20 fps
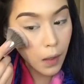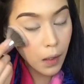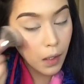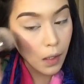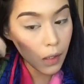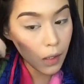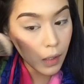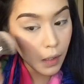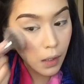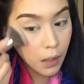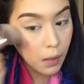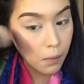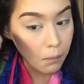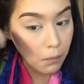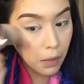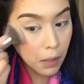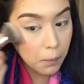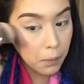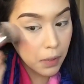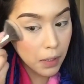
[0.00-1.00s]
I'm
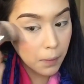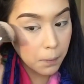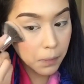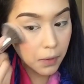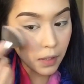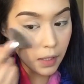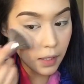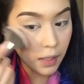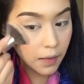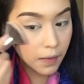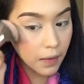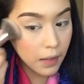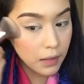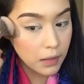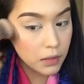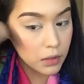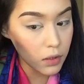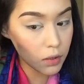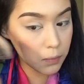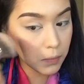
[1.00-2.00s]
going to be applying
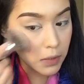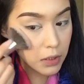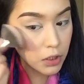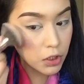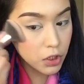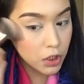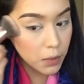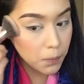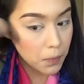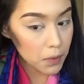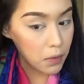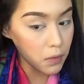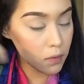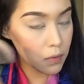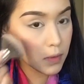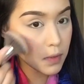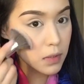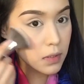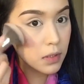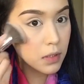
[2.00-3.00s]
that to my
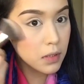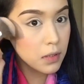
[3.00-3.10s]
cheekbones.